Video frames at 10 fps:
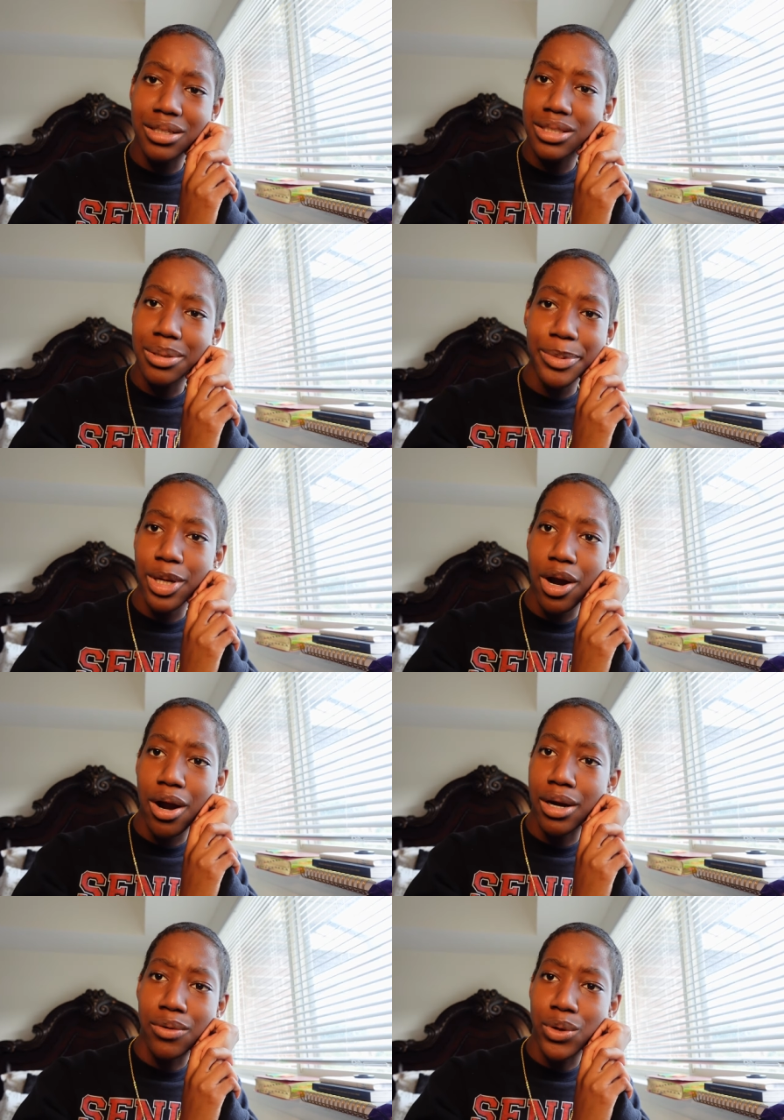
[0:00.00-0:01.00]
some of y'all
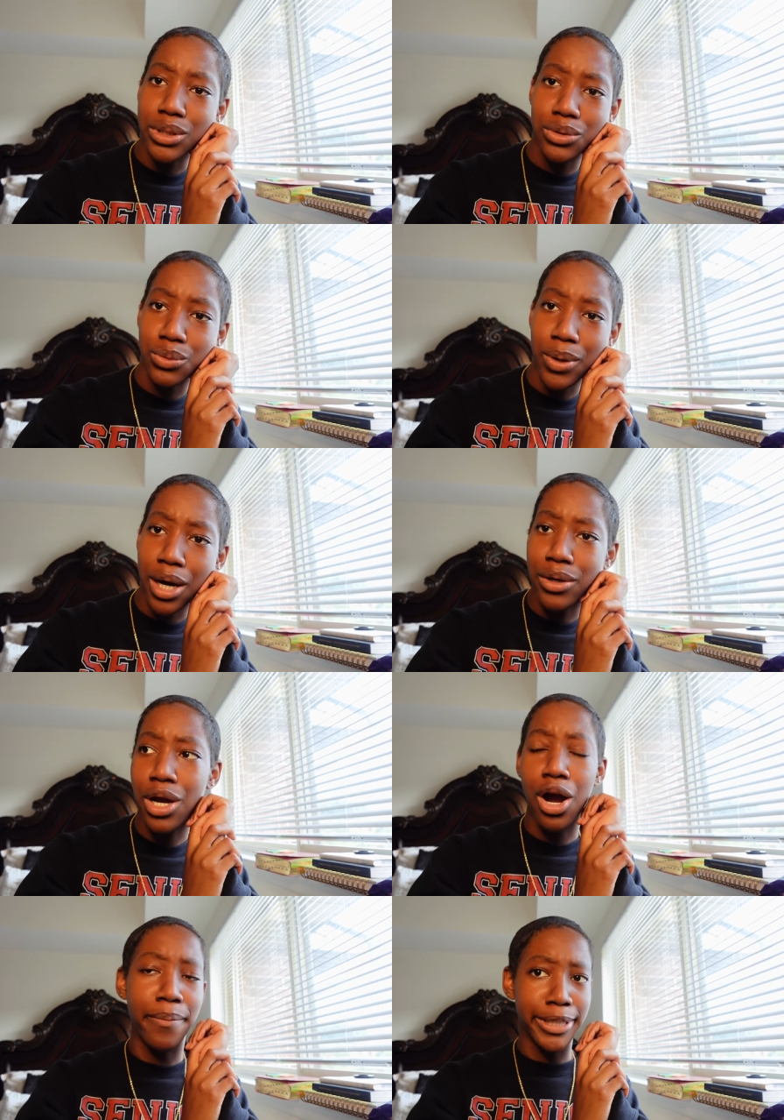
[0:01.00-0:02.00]
are going to do well. Y'all
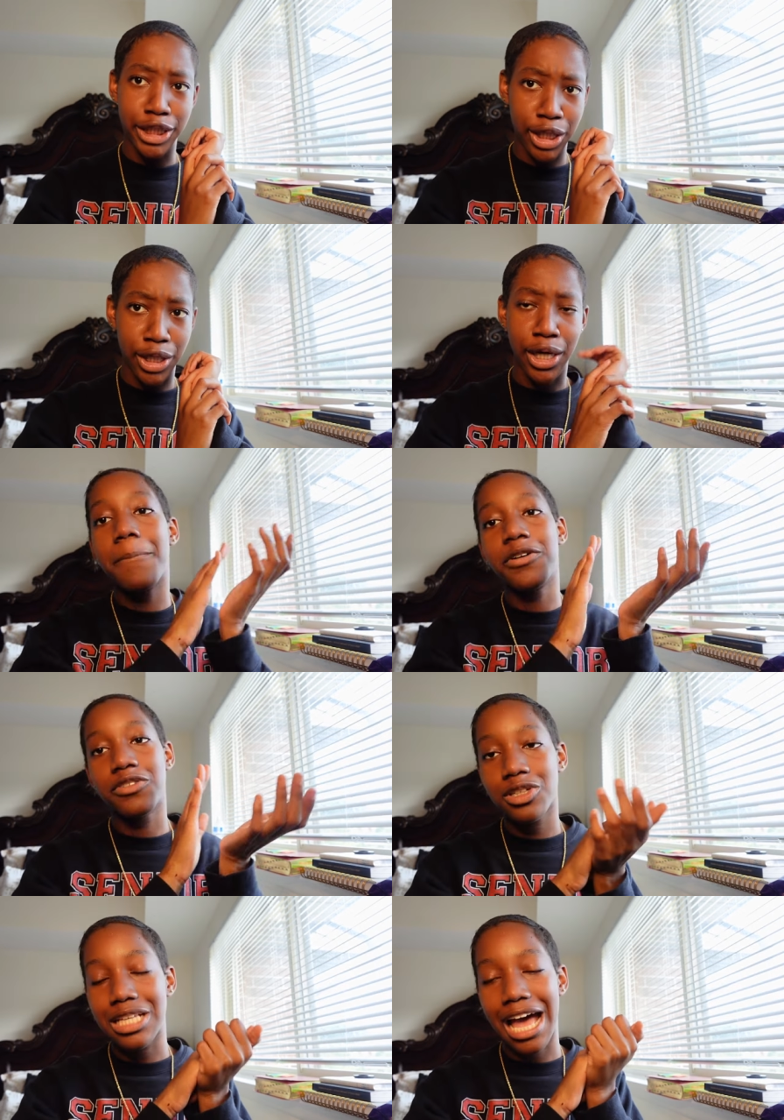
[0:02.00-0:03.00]
are mature. But for
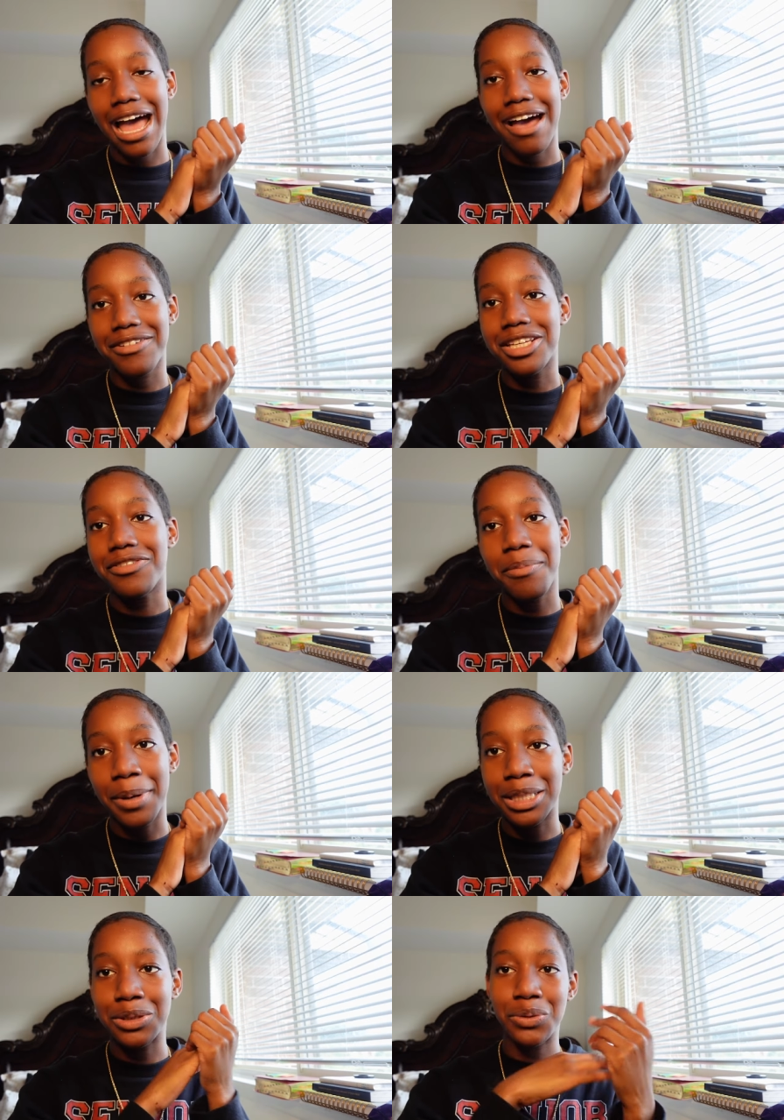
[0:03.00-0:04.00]
those that I haven't even
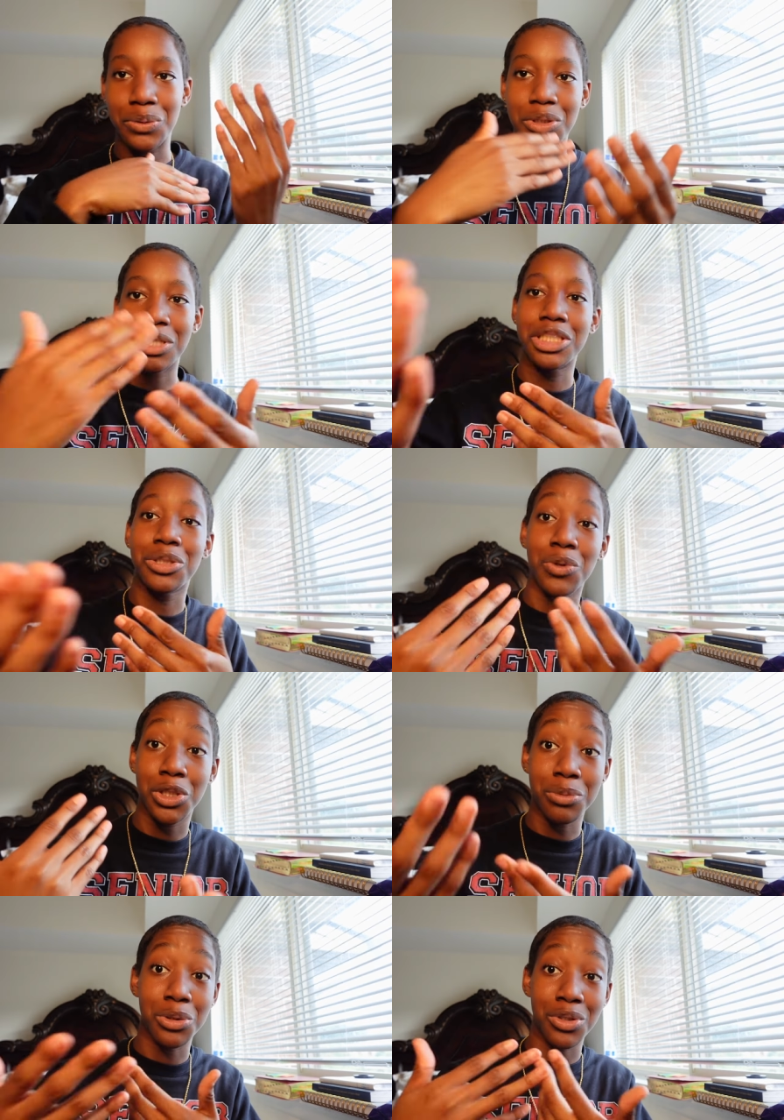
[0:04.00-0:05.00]
met, you know, you're just
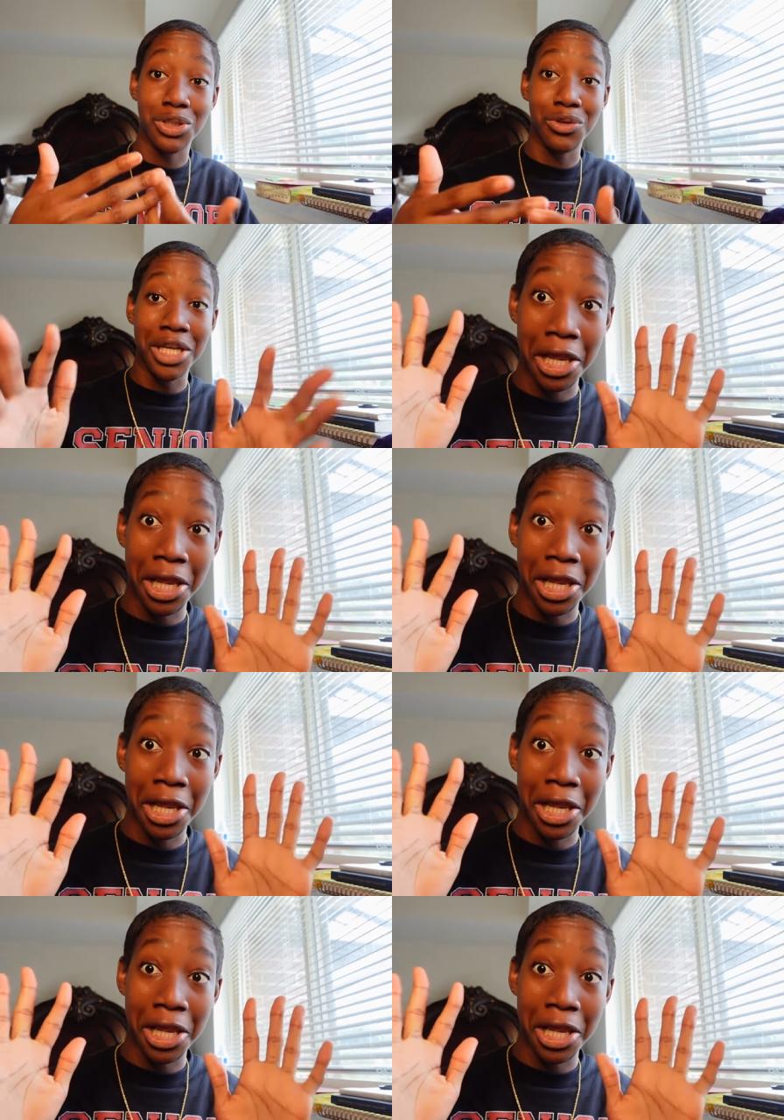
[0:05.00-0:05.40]
watching me through the screen.